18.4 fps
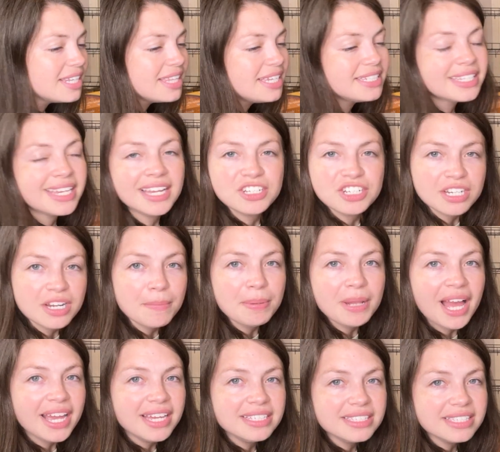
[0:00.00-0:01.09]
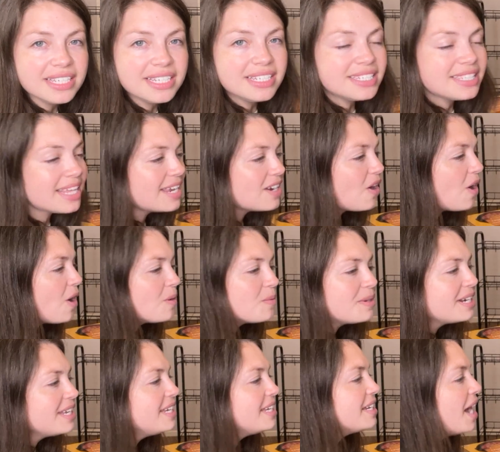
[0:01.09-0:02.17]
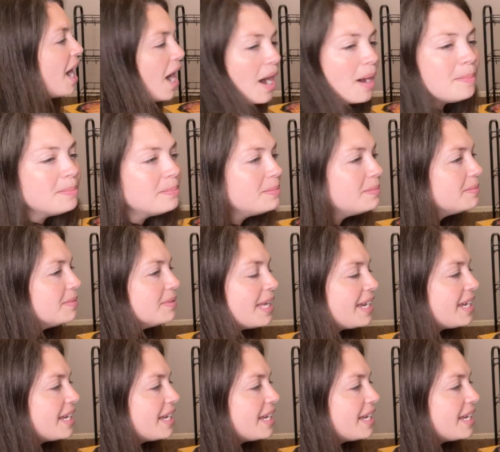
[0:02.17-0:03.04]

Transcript: these kitchen appliances that already come like